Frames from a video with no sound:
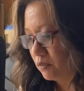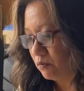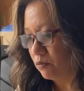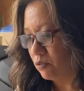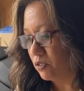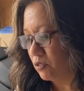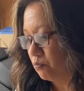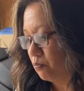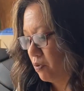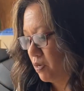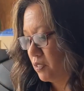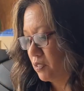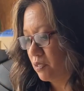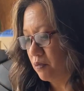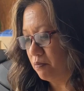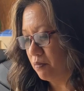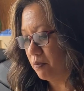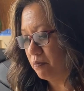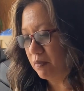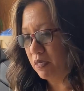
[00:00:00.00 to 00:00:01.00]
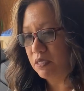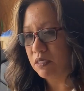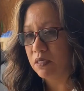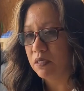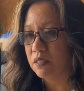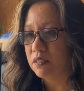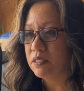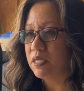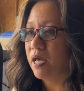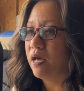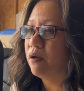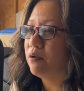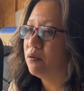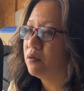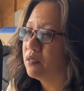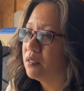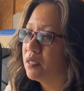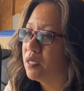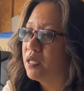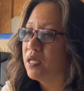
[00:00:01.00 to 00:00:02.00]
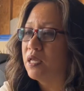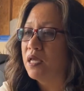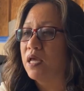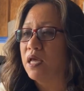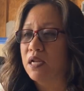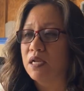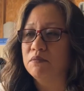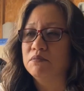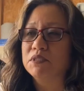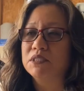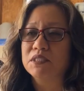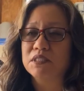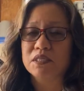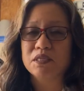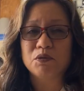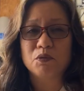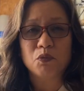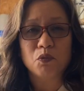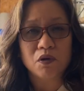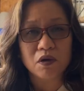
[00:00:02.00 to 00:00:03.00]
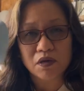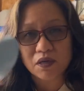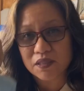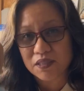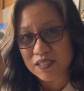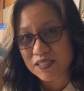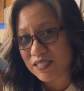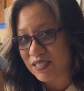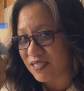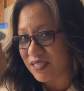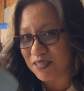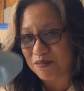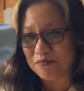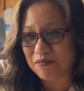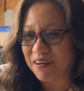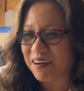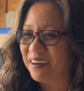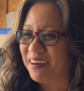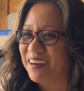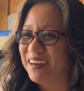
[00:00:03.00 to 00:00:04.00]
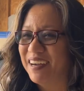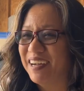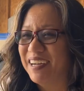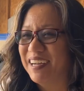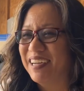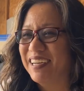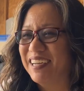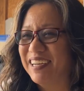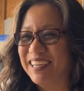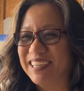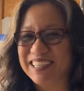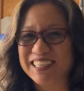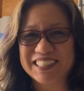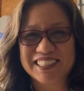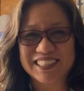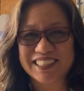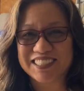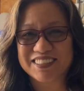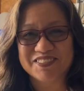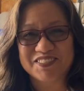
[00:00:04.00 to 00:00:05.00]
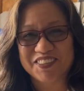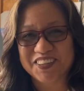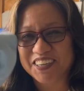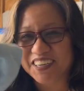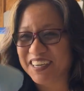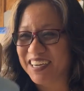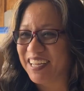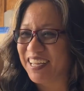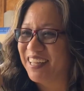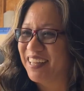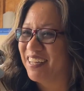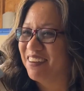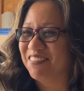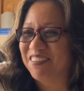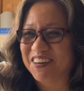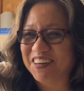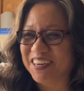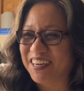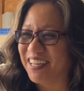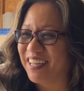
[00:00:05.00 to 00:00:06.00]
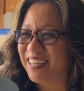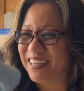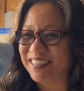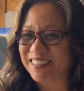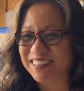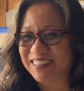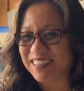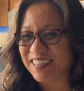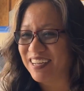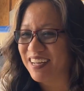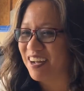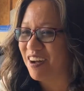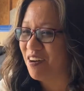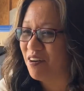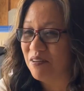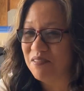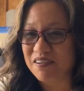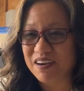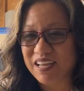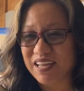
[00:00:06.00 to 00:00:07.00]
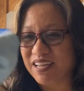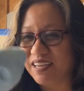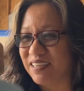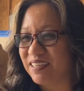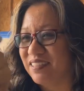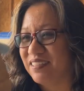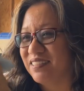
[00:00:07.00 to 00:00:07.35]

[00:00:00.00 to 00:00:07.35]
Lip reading: I'm gonna spray some on my towel, and I'm just gonna work the sissy bar. Just work it, own it.